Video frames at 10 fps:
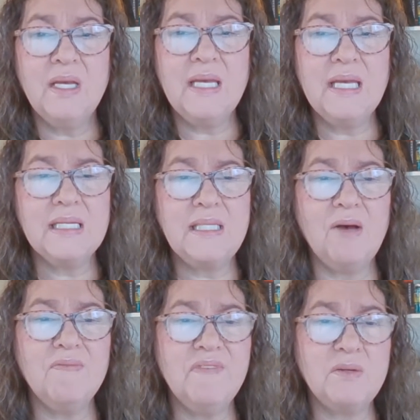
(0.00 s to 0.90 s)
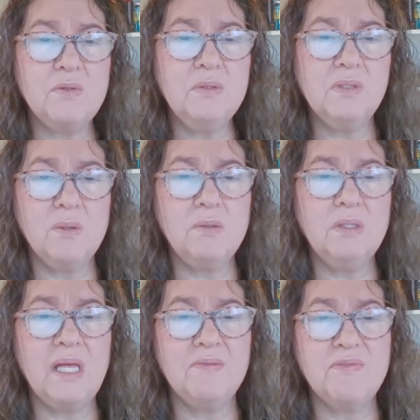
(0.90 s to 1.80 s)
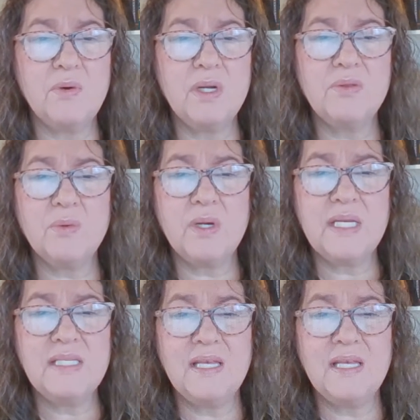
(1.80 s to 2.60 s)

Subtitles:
He has helped federal, local, and foreign authorities